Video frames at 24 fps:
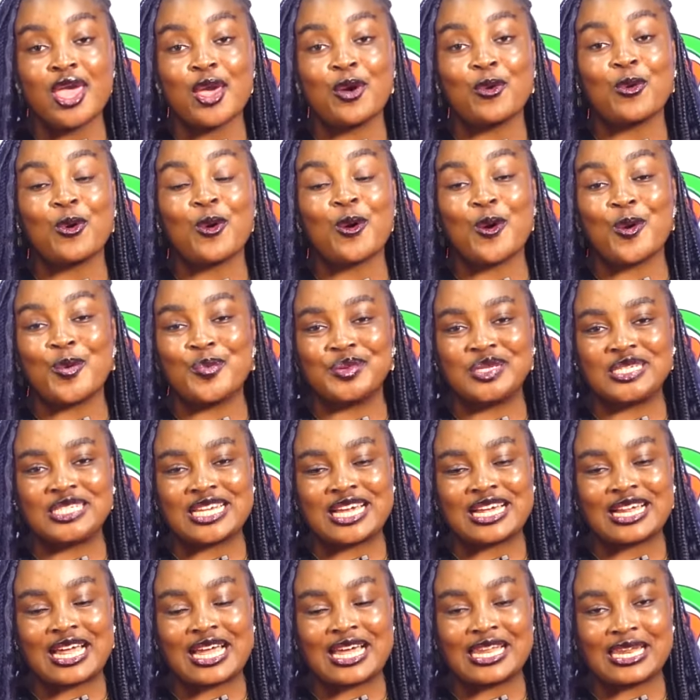ewo all
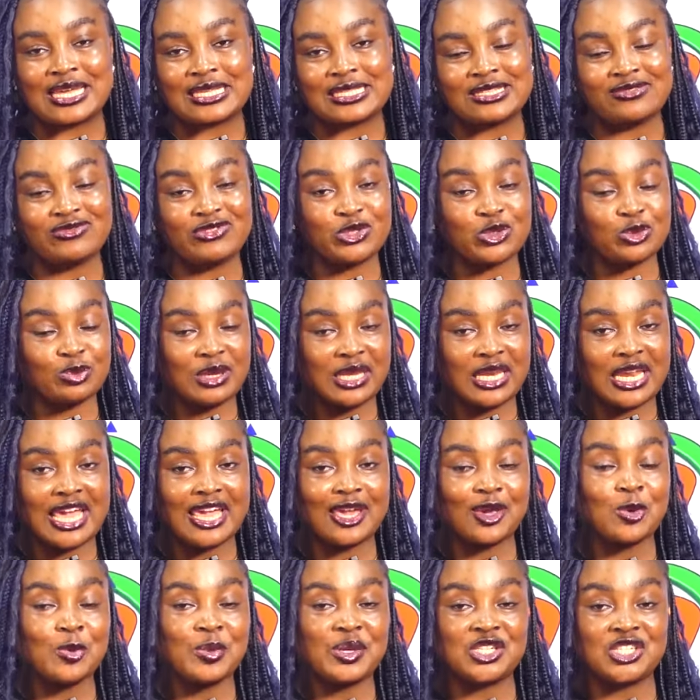media Ghana TV to be
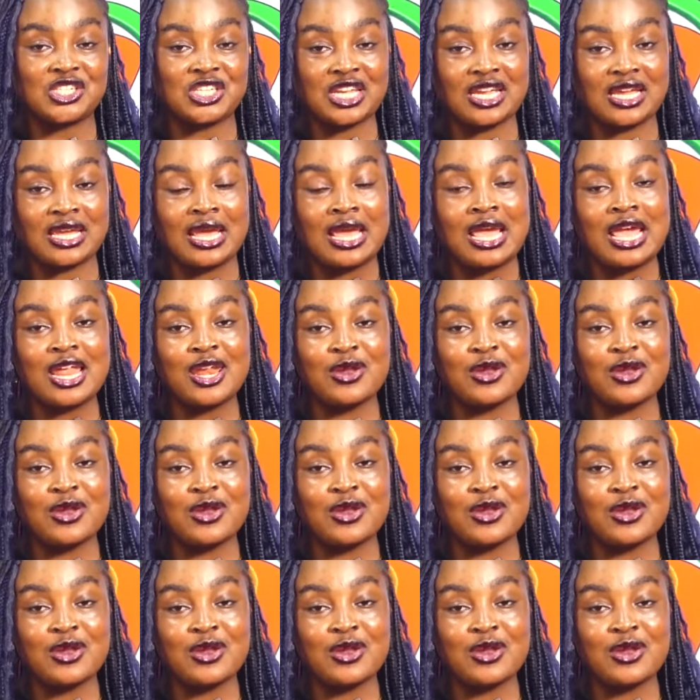like be share